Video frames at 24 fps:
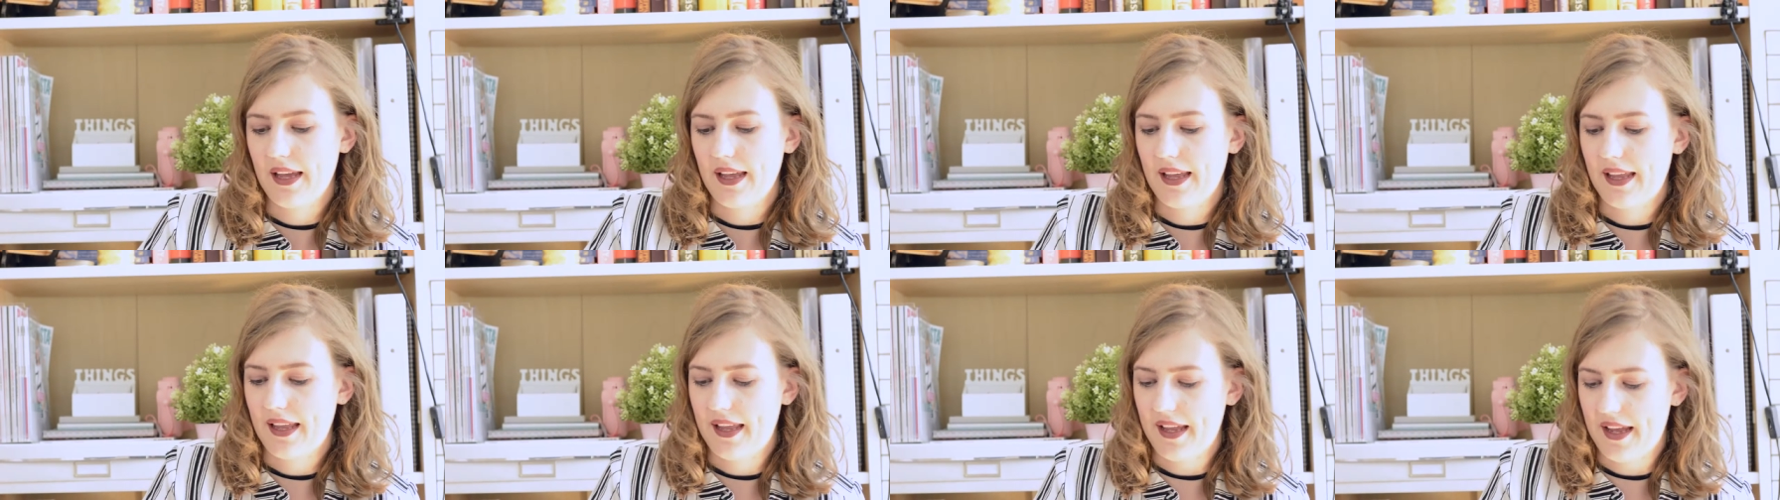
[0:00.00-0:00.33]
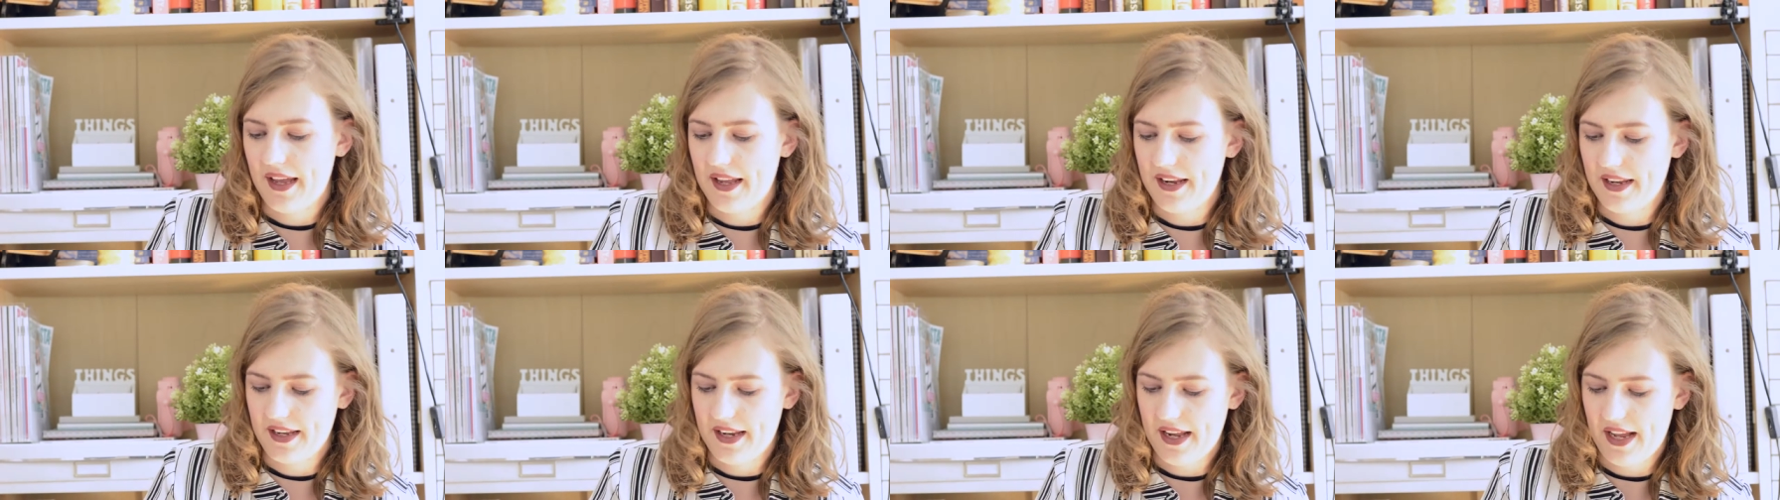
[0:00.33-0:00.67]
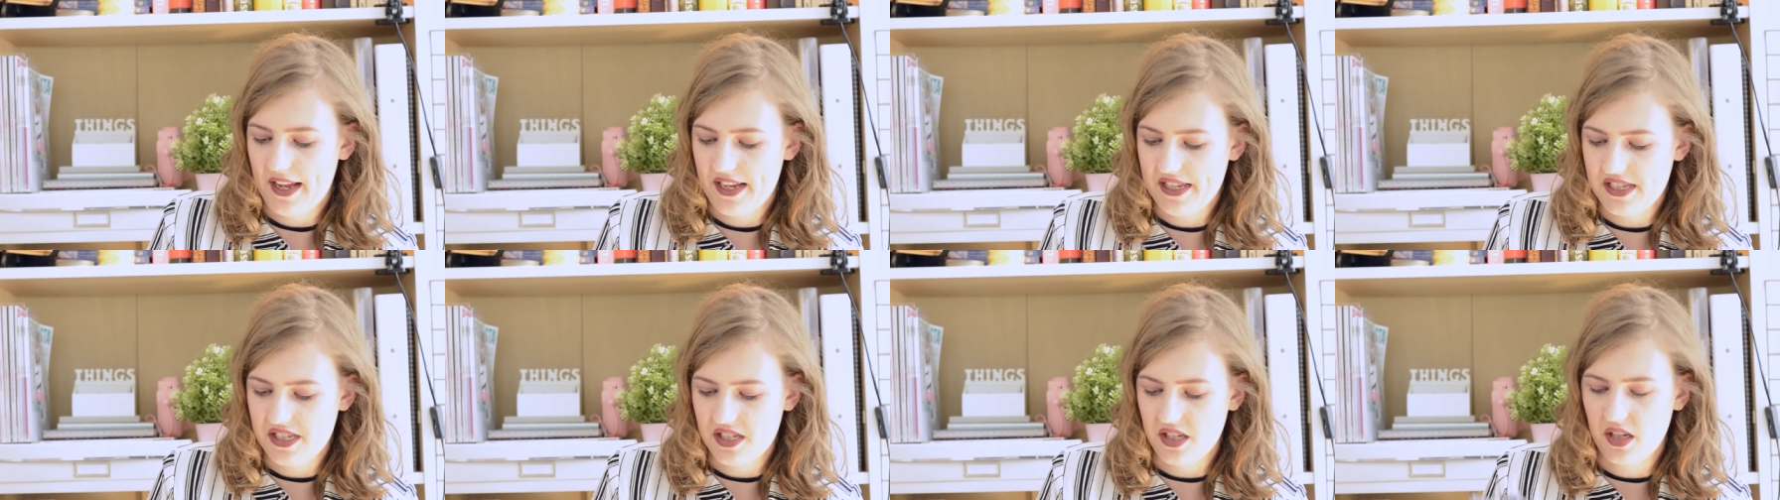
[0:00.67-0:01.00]
Again, it
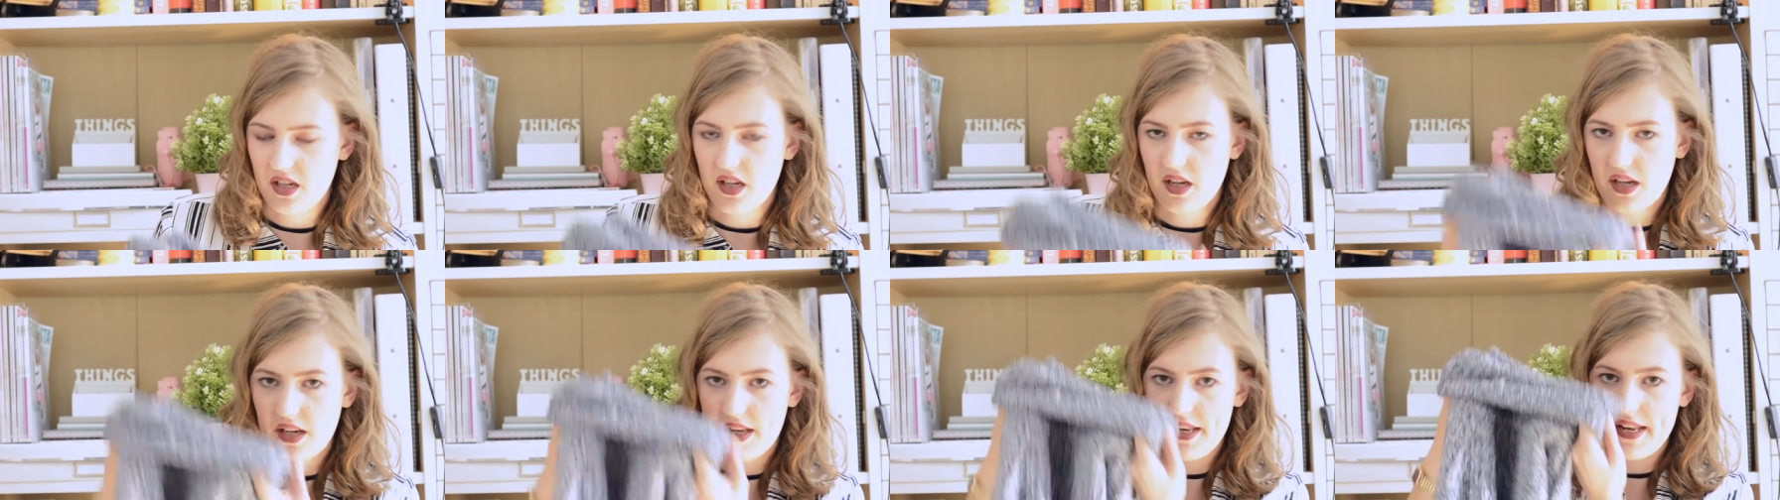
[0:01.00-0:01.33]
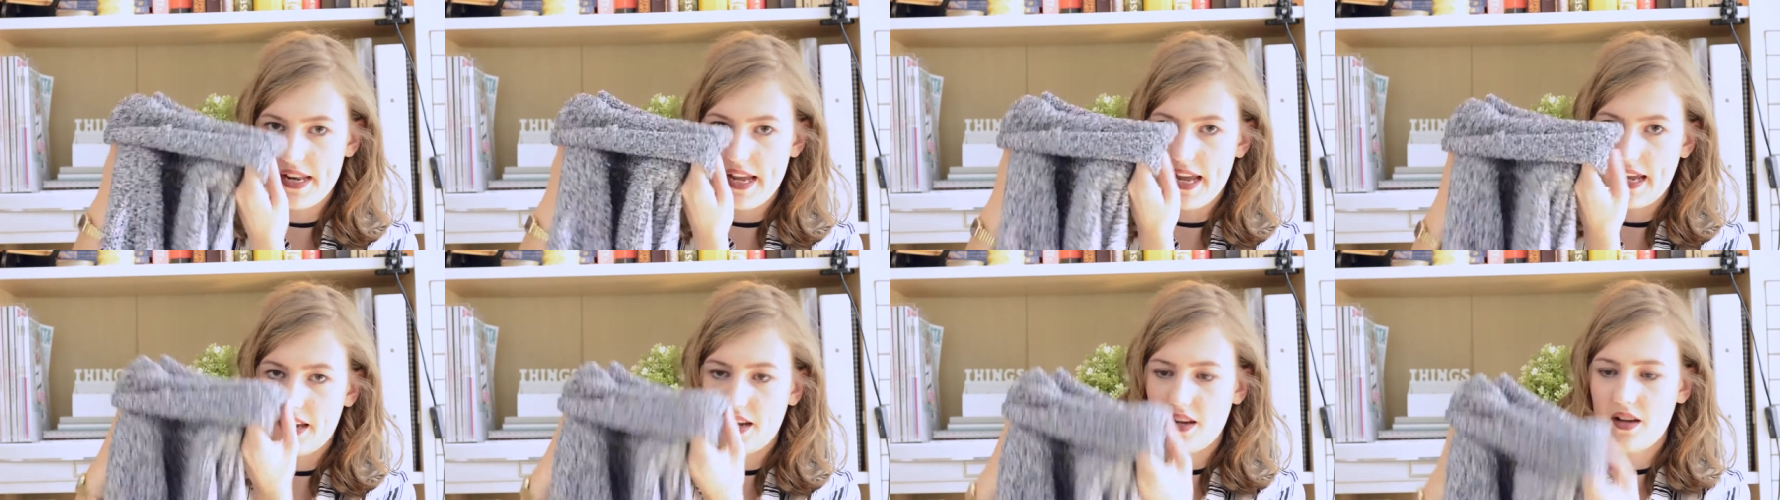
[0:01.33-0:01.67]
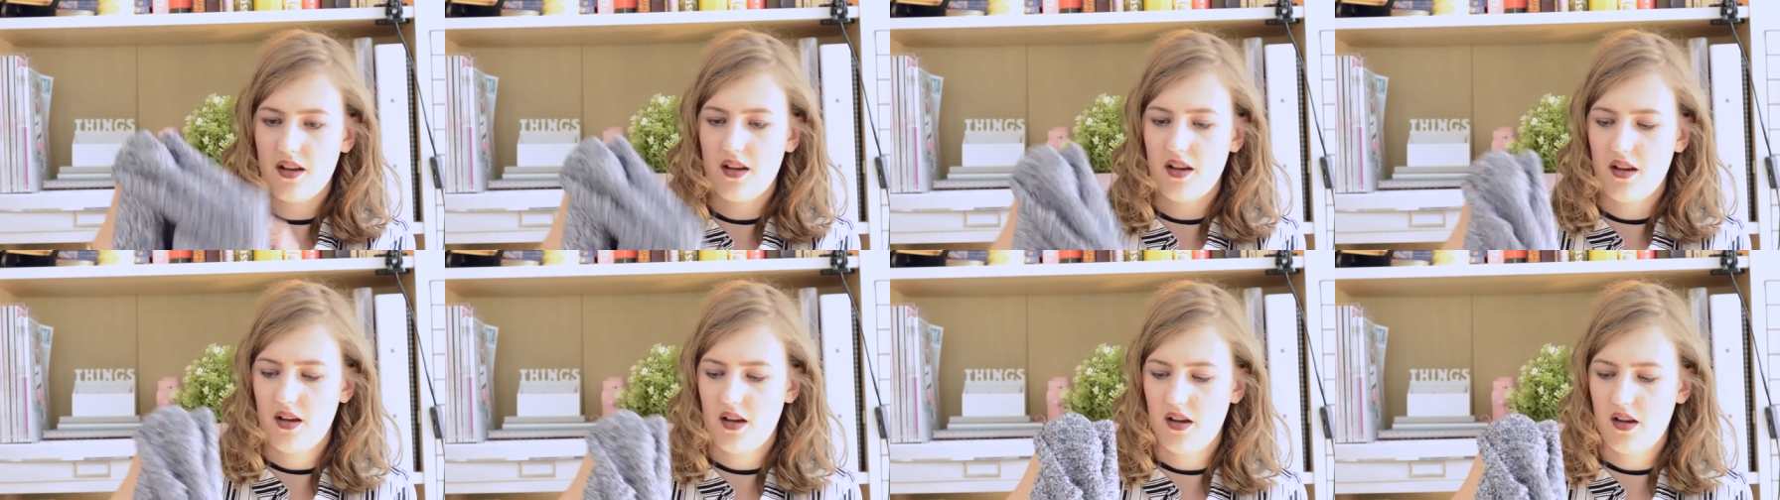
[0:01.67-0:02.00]
has a neck
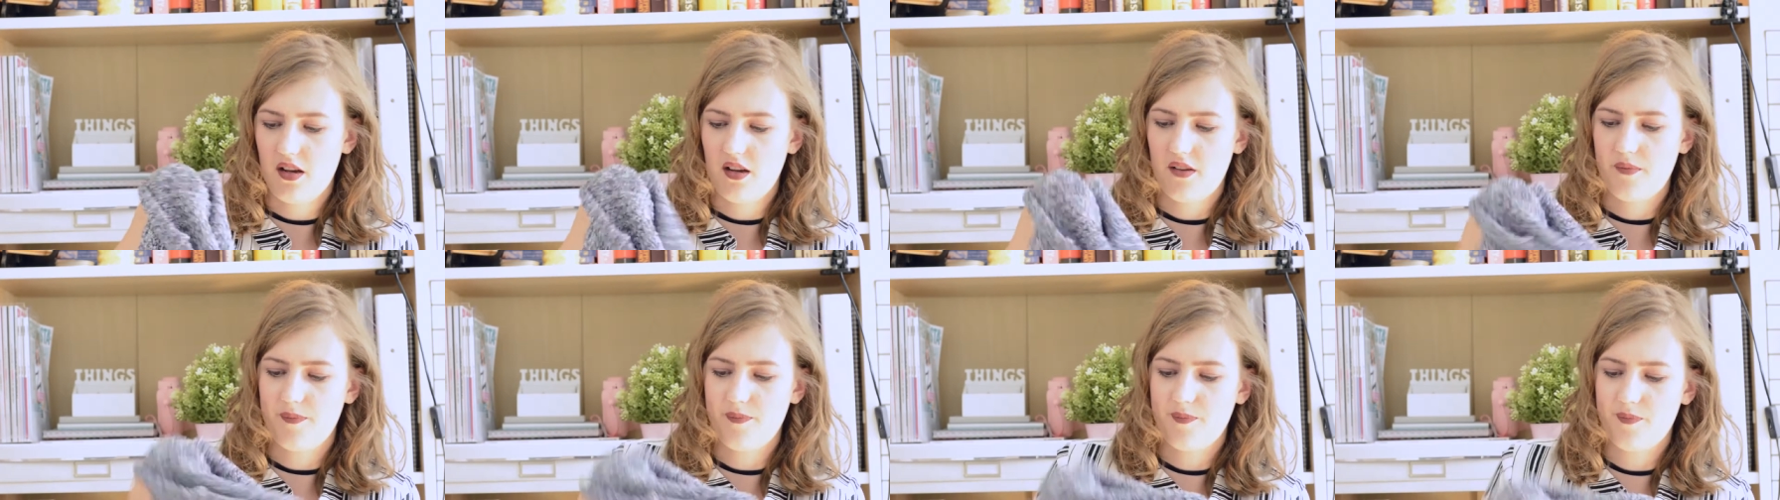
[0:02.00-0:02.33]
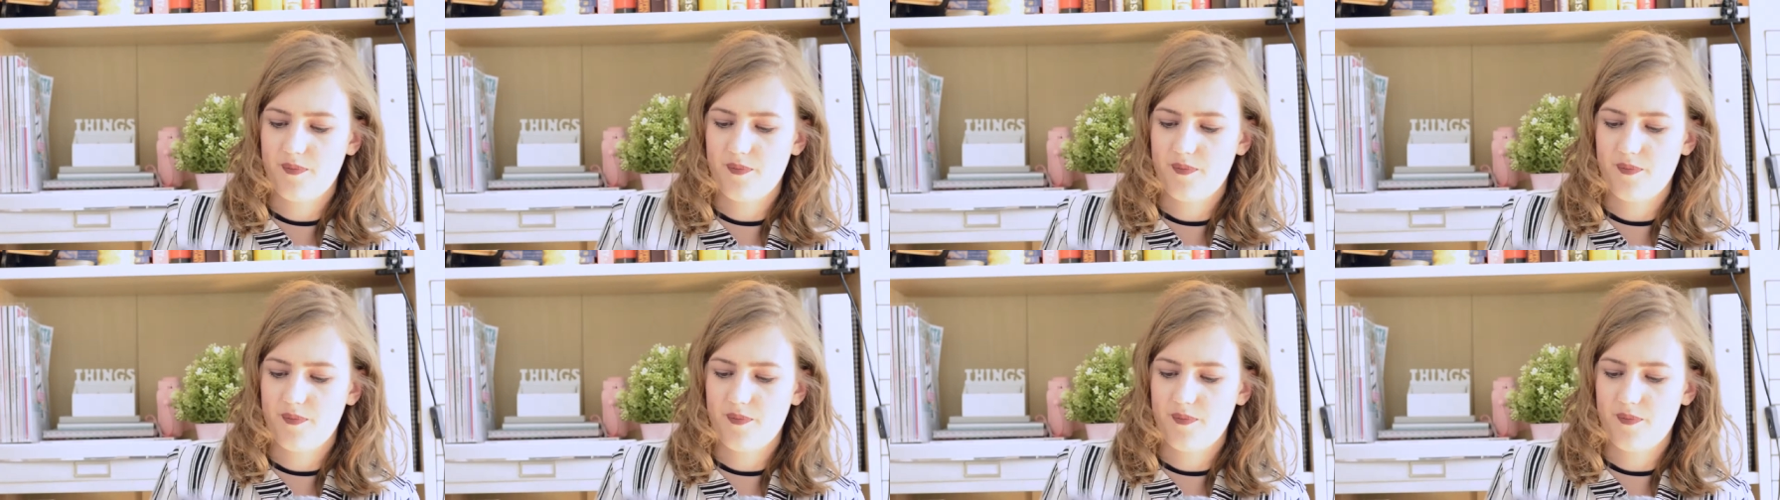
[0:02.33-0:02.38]
uh,